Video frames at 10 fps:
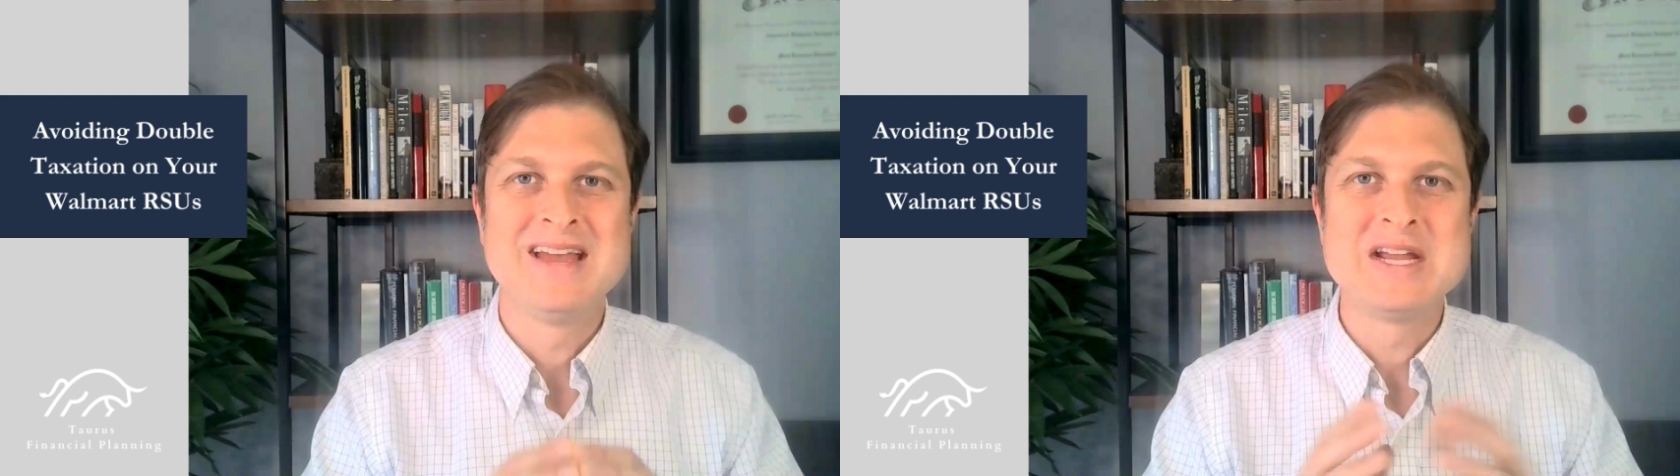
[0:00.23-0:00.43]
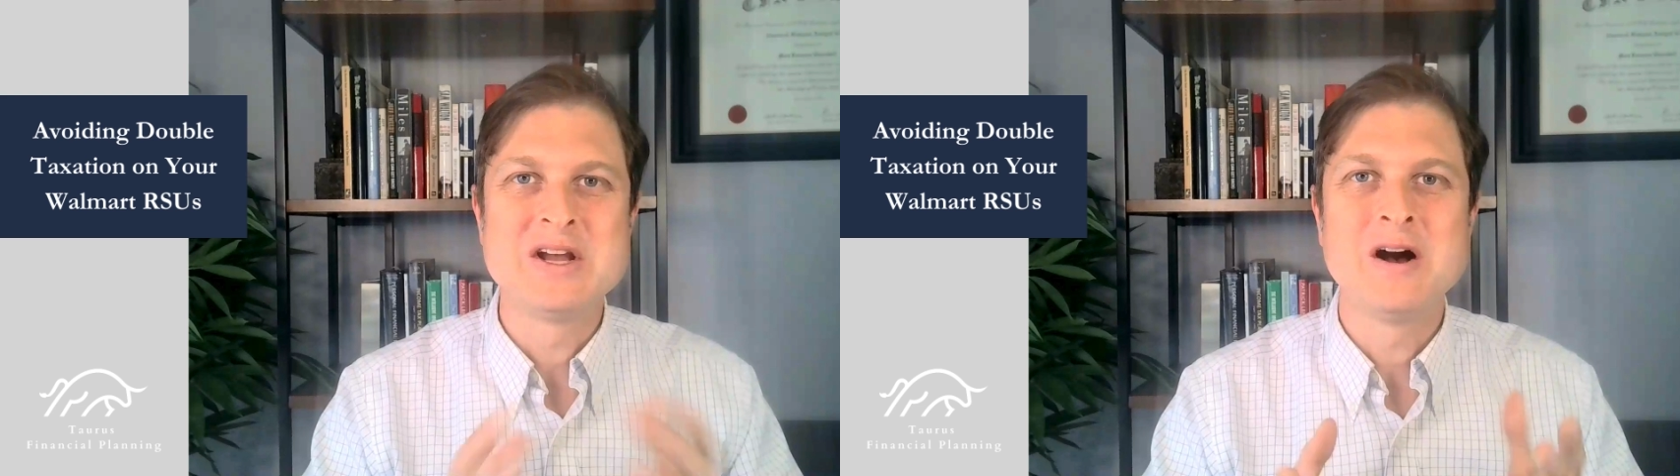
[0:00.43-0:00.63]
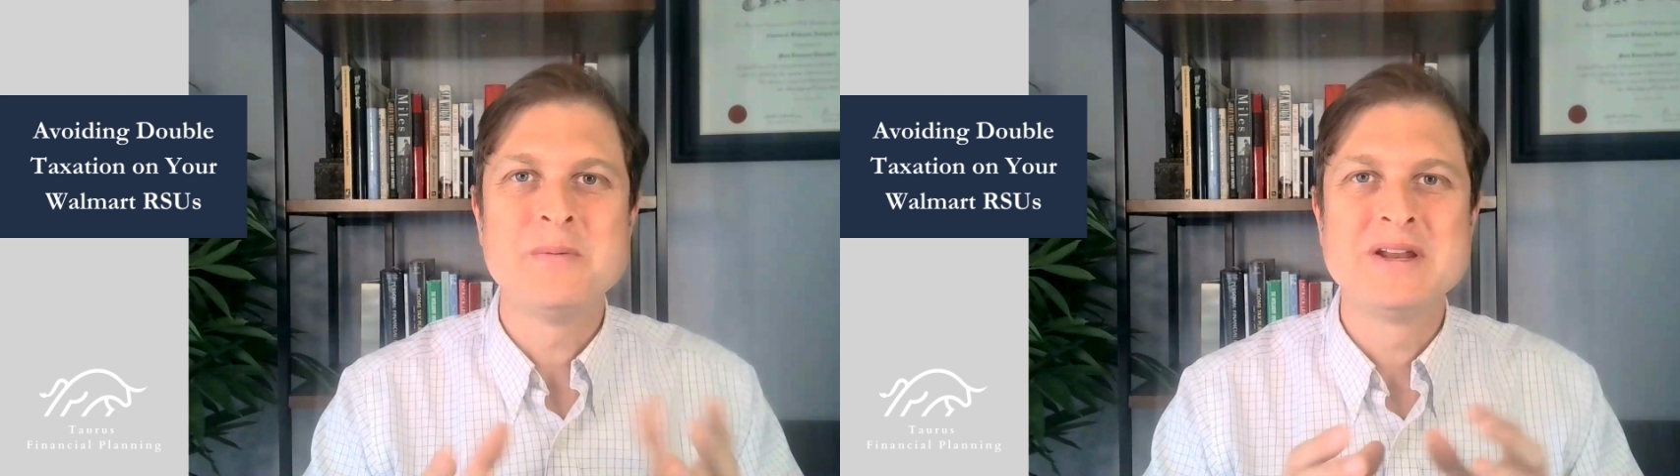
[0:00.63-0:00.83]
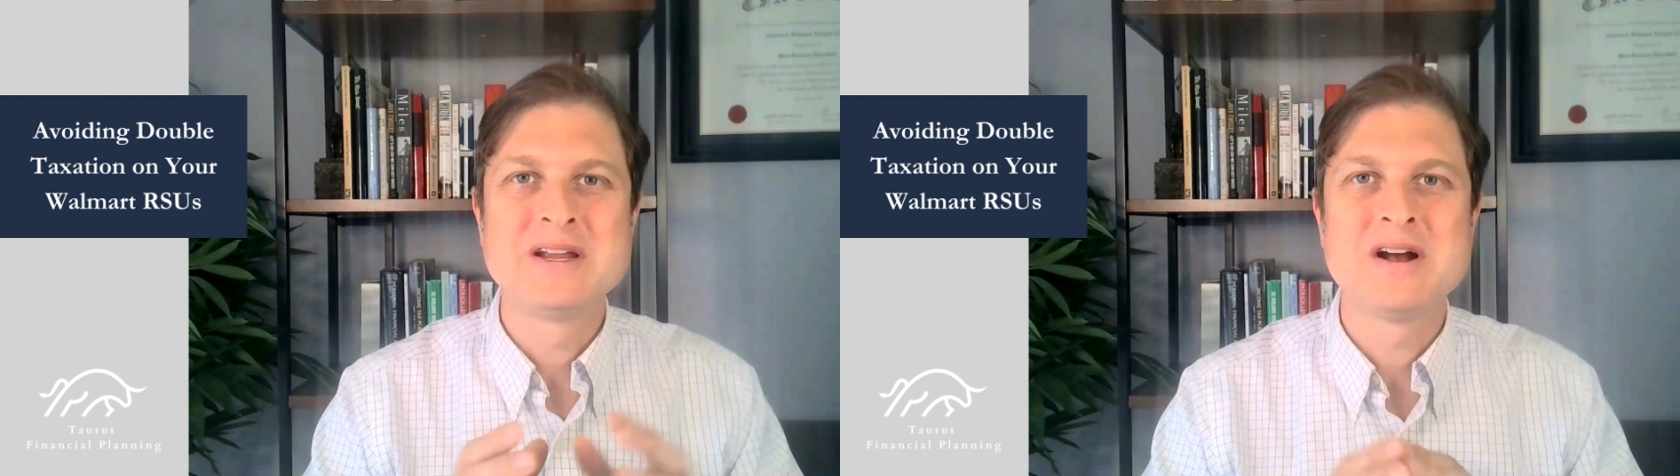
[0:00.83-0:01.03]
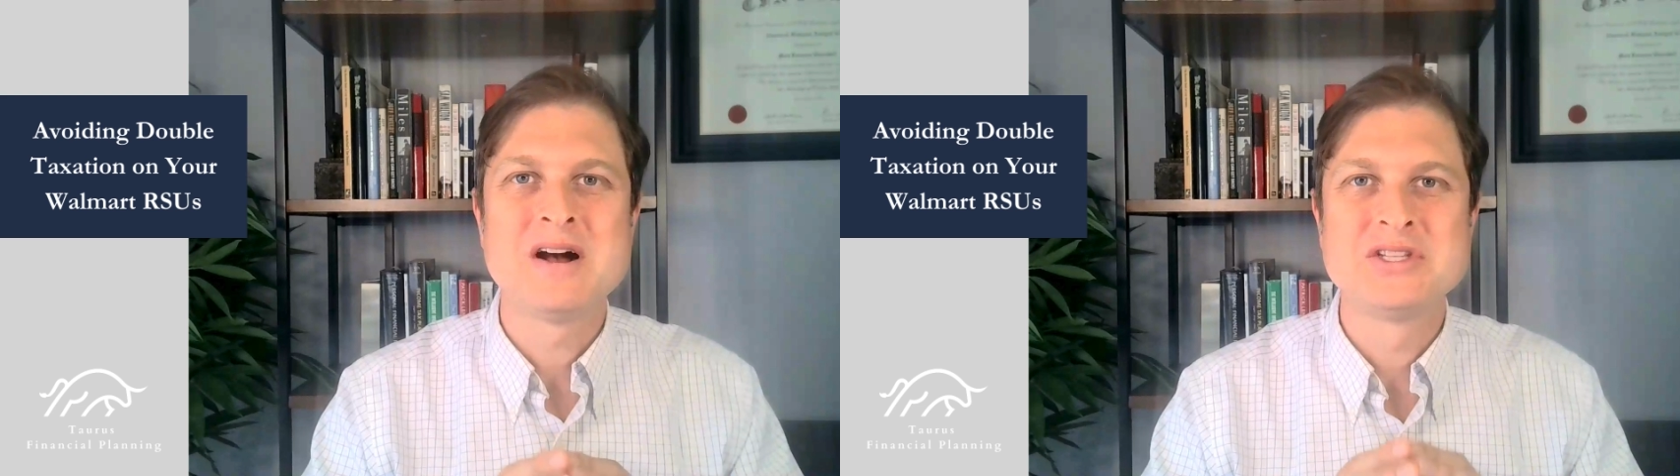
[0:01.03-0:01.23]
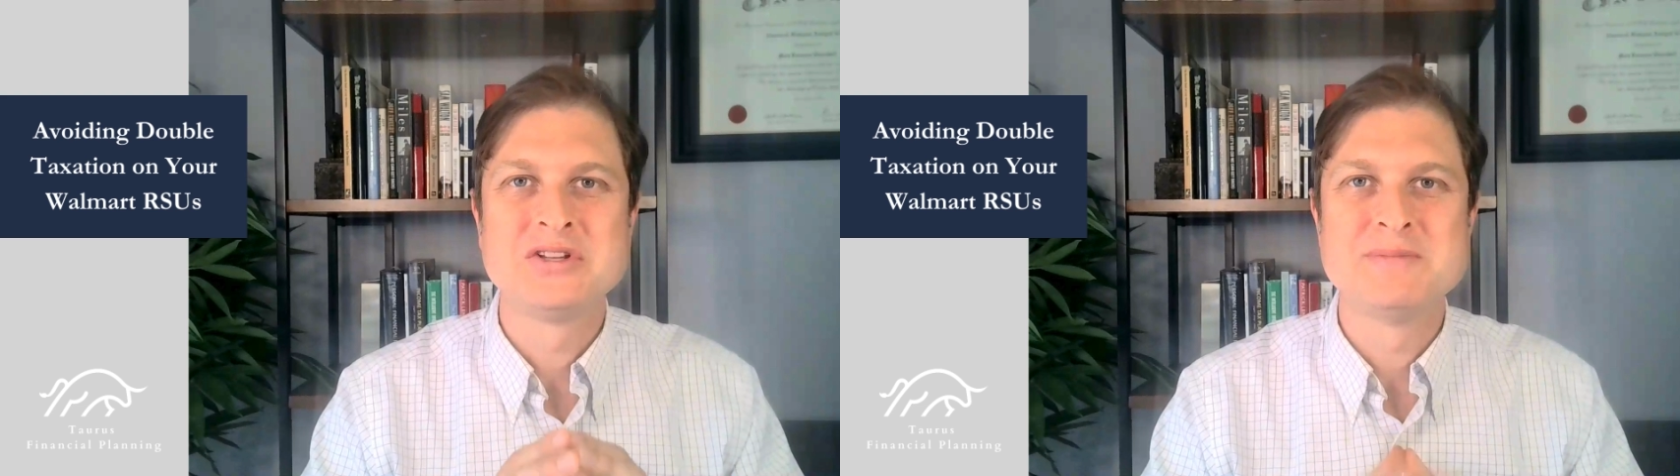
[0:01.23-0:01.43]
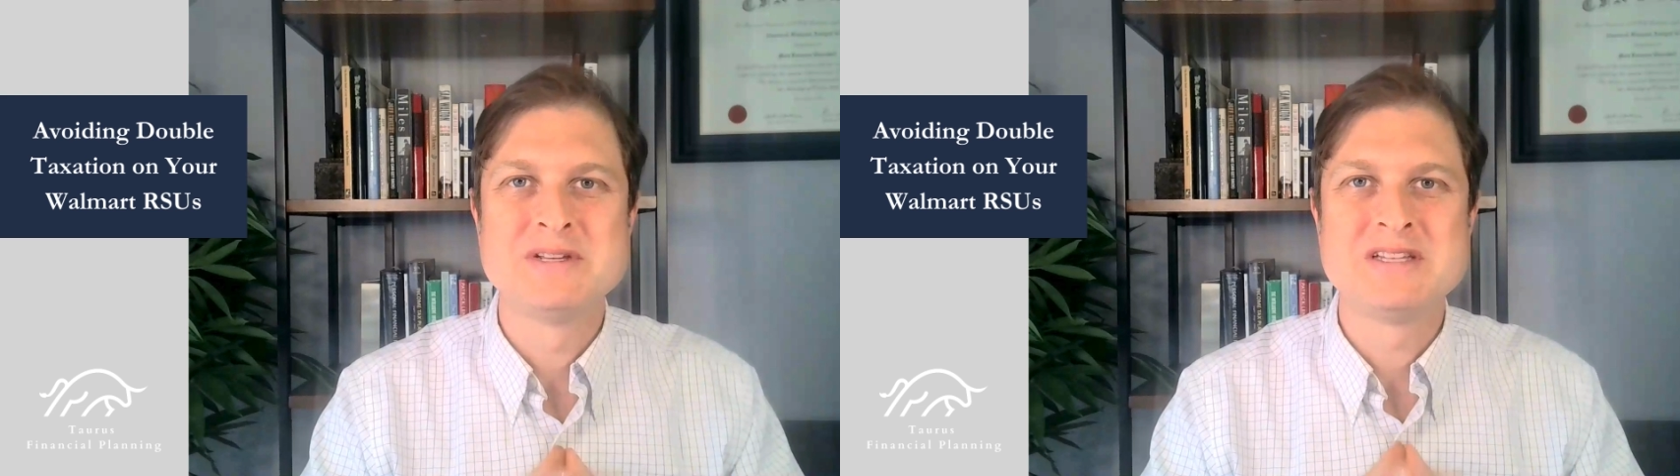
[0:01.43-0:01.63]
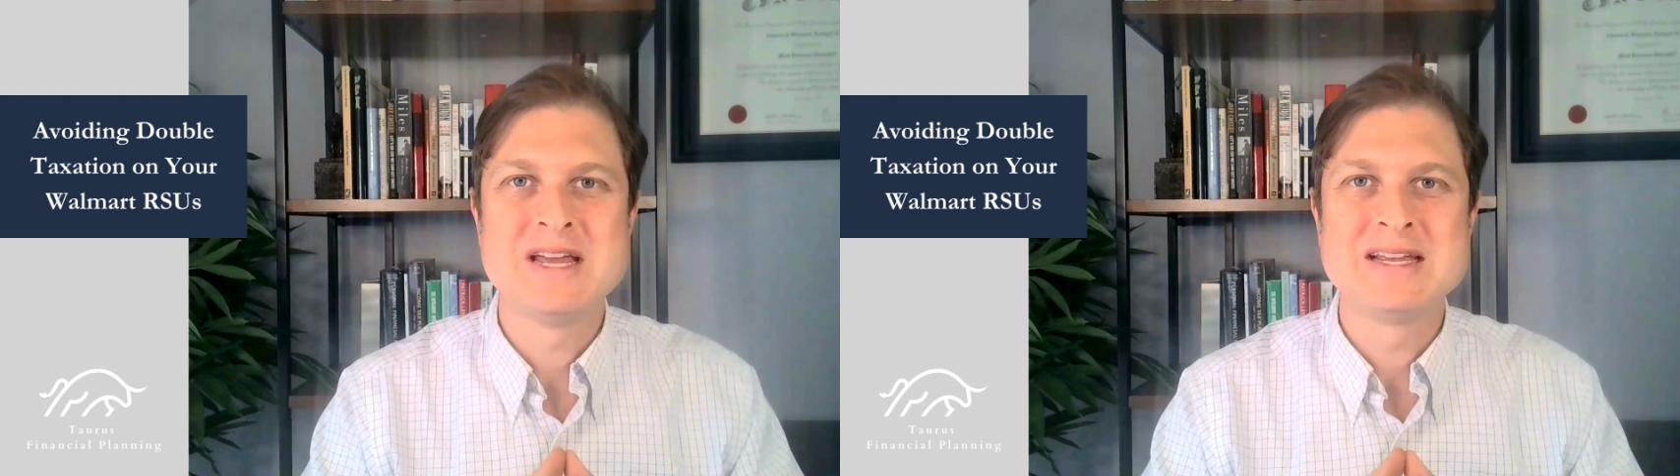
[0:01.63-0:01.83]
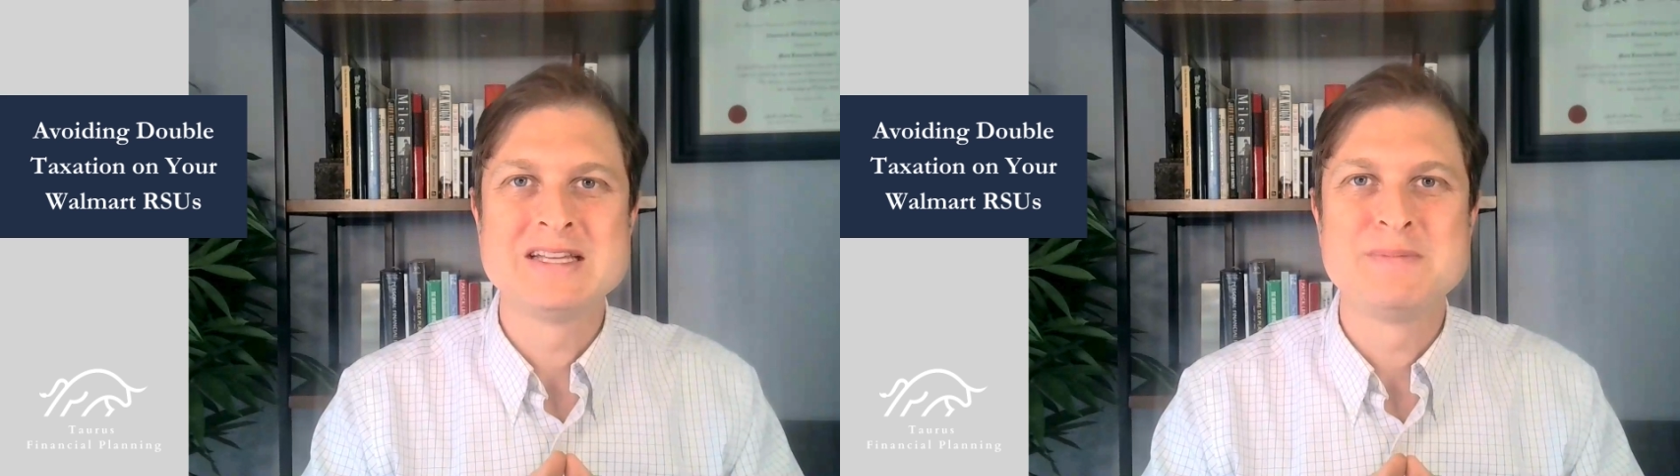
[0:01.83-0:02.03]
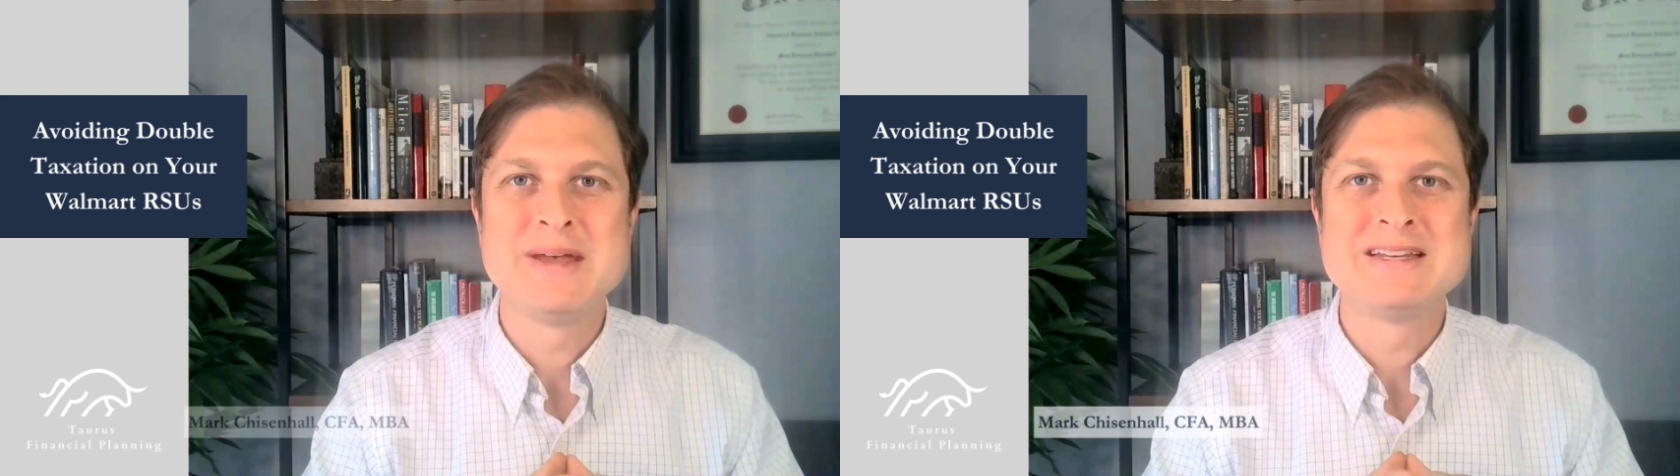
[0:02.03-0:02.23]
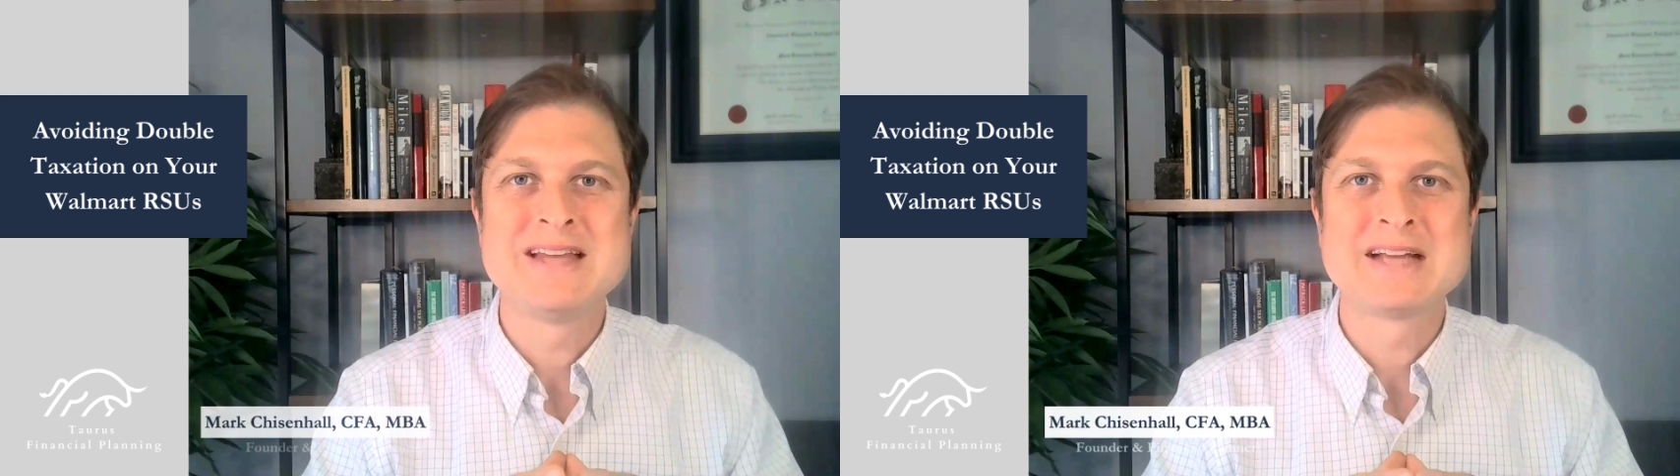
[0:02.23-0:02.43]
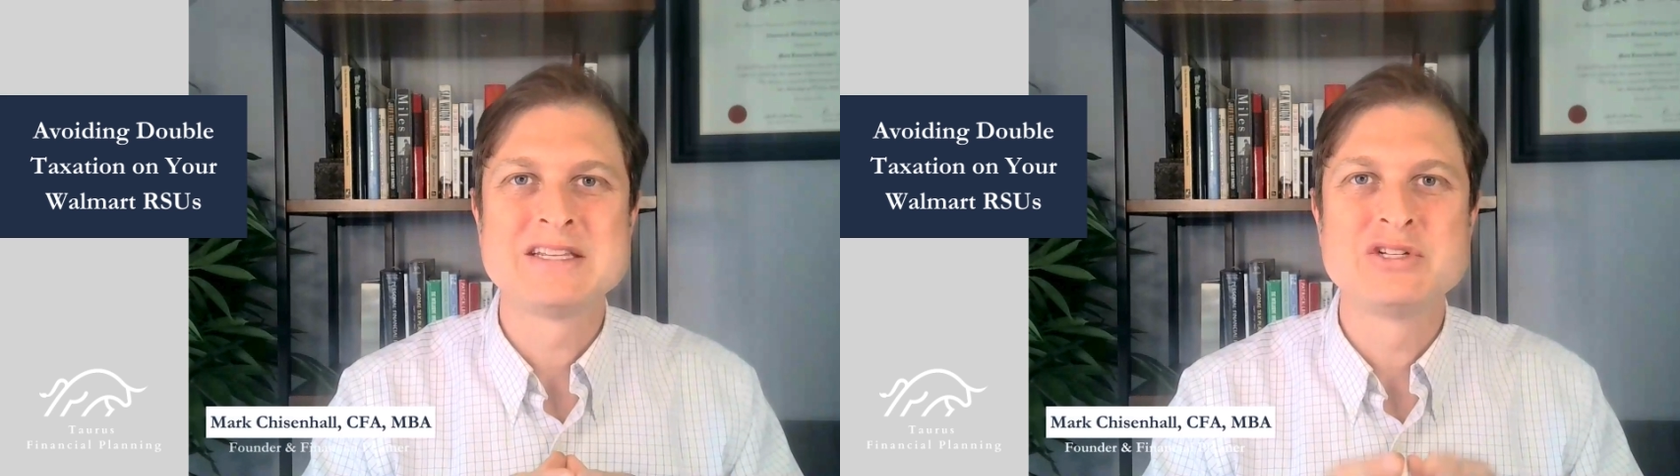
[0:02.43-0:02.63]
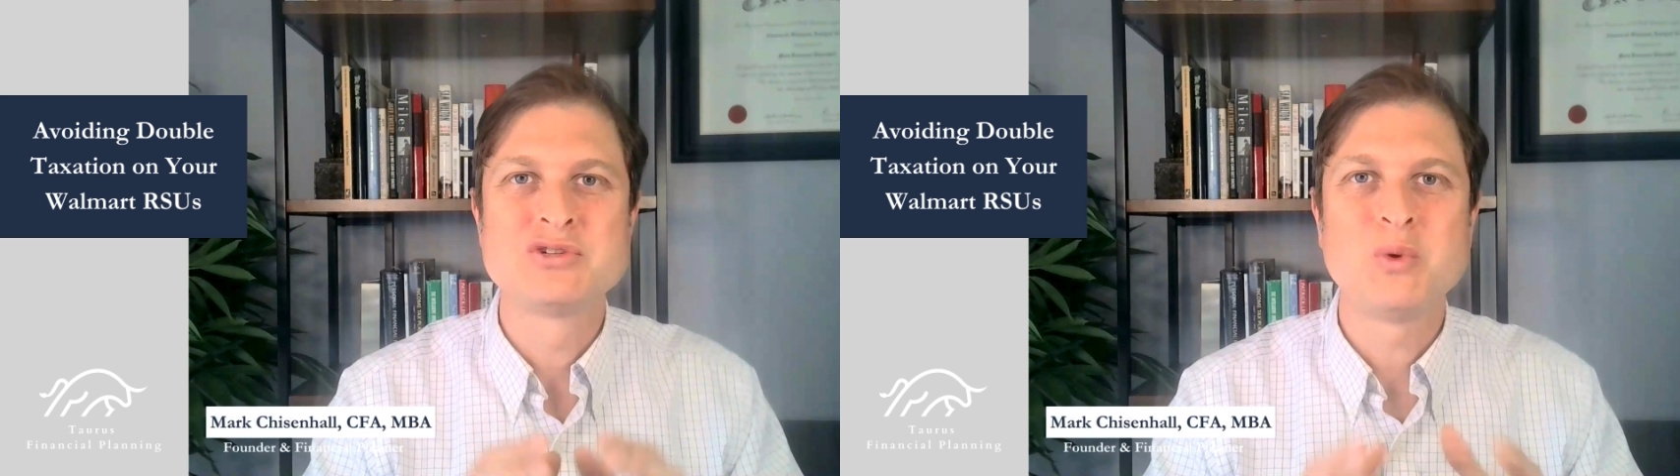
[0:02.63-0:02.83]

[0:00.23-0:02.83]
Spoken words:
A common and costly mistake is paying taxes